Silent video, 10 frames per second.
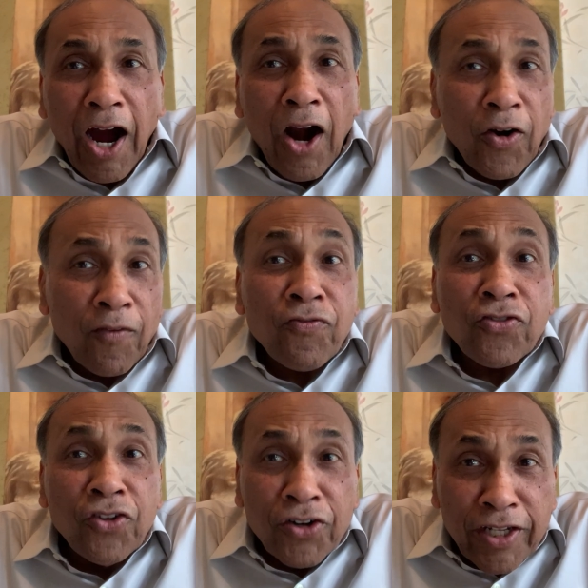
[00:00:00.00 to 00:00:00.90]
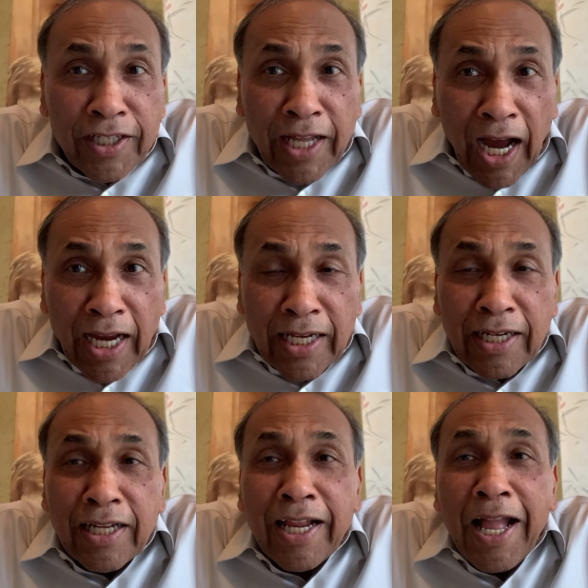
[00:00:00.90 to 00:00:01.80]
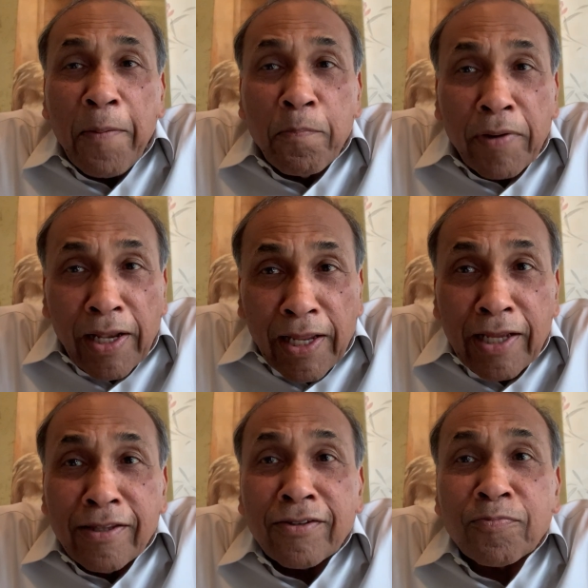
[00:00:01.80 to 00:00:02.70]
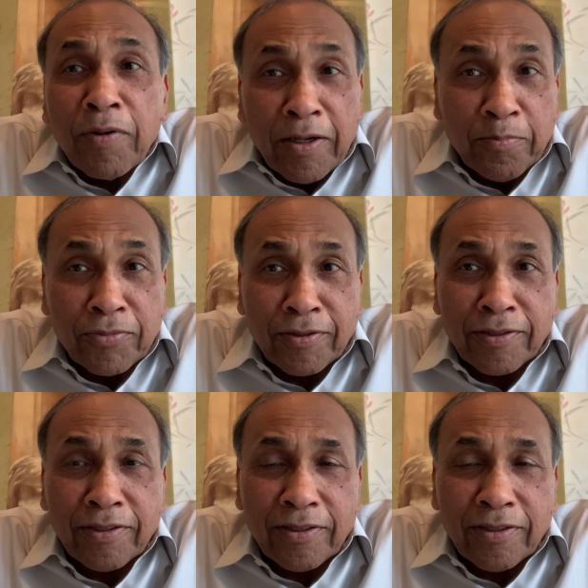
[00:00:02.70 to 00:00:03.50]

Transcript: out of 39 million sperms.